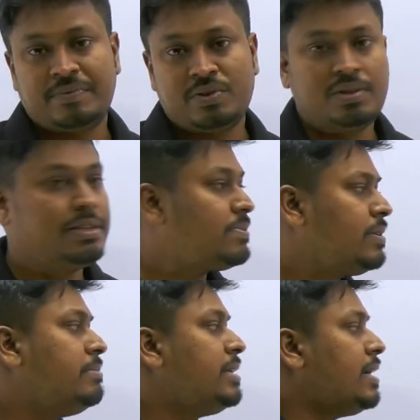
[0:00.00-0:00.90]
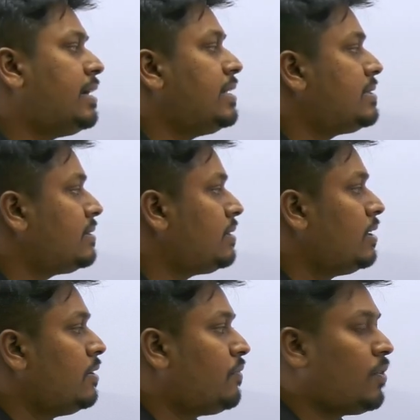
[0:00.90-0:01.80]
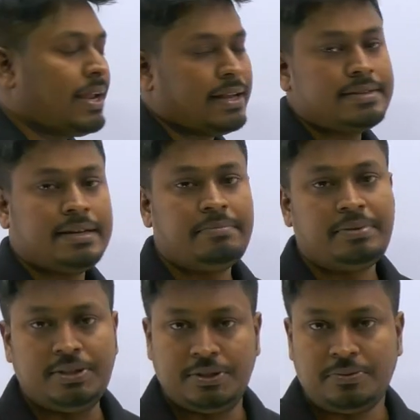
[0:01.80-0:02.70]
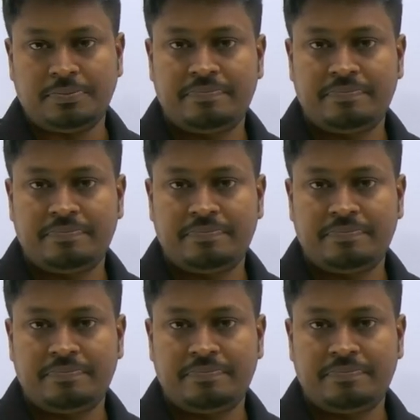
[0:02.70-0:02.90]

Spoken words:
So this will be the answer for example 2.